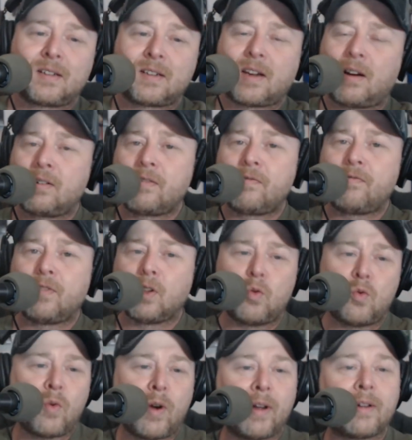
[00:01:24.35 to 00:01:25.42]
Kung
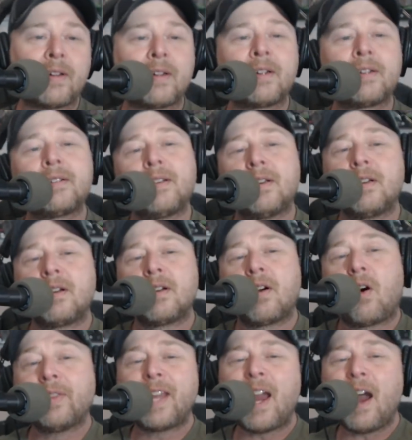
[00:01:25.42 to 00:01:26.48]
flu.
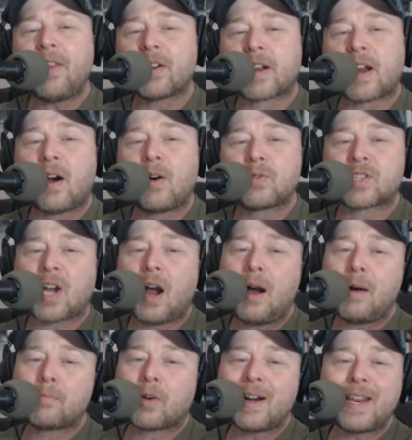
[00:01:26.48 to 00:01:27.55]
On the other coast,
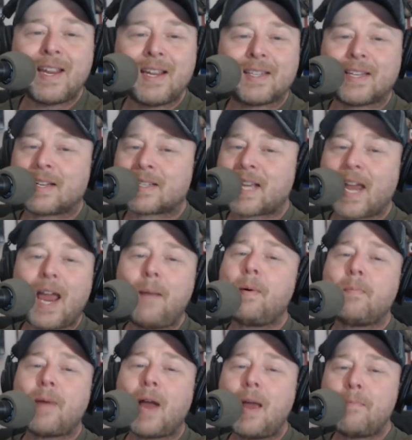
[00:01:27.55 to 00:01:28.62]
Tom Brady and the
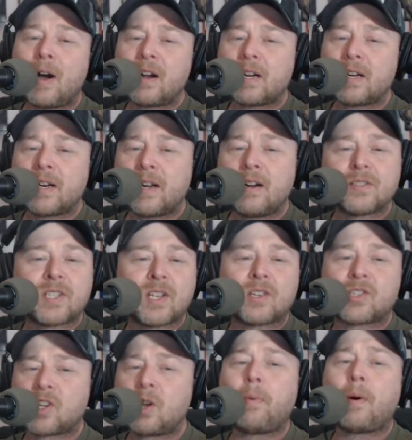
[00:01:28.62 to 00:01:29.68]
Tampa Bay Buccaneers, the
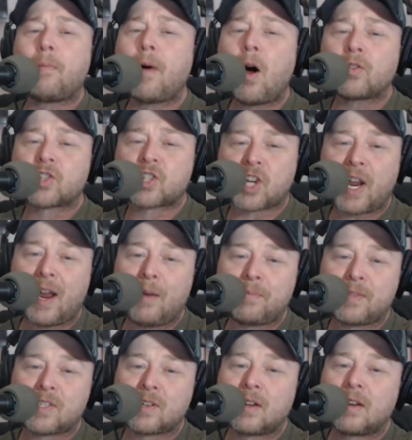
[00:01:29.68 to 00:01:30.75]
Super Bowl
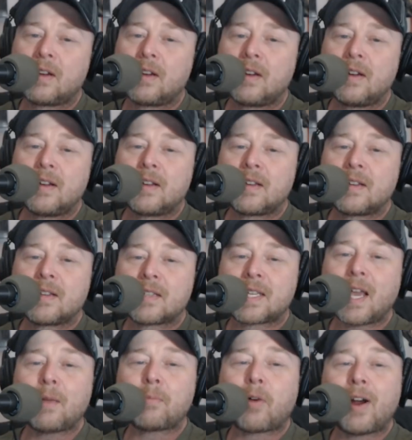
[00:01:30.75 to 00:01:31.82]
champs,
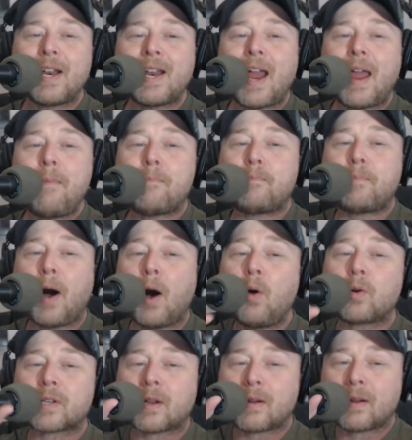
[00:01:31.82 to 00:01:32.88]
celebrated a
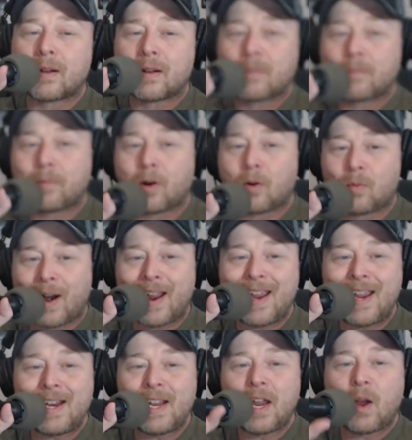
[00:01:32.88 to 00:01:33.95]
boat
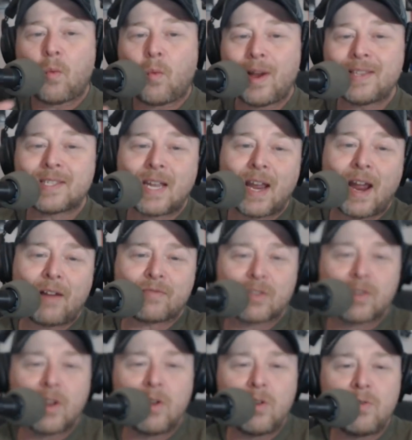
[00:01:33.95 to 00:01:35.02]
parade Wednesday
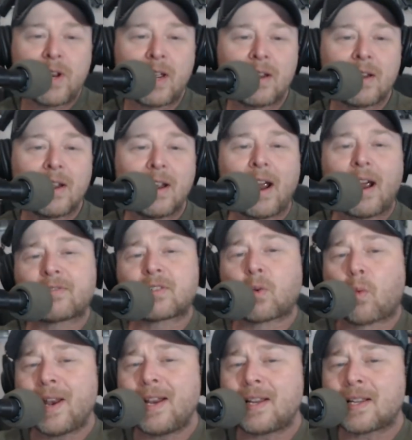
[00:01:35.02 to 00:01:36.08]
afternoon after
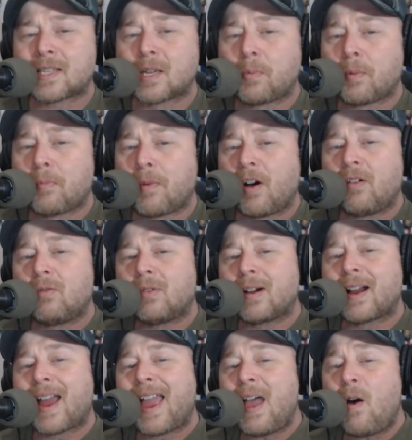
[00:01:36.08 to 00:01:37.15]
winning Super Bowl
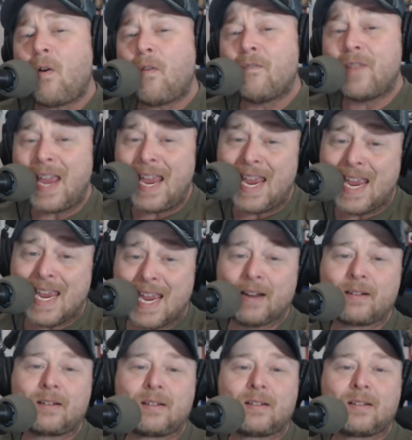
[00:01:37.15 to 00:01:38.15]
LV